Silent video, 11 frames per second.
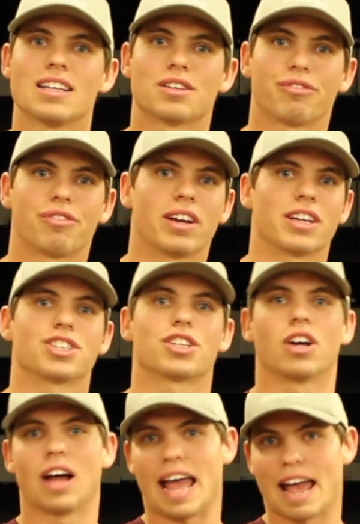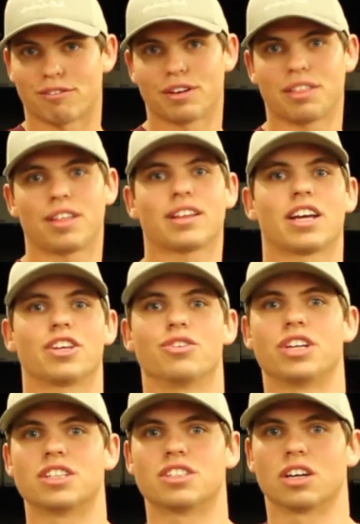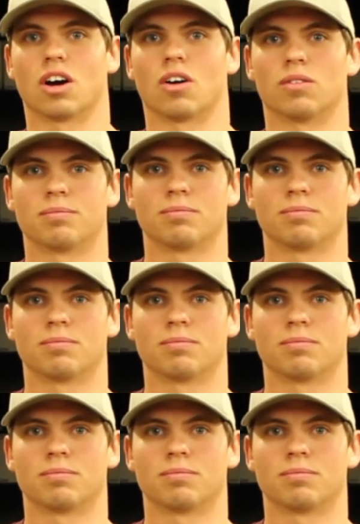to finish. Everything that you need to know.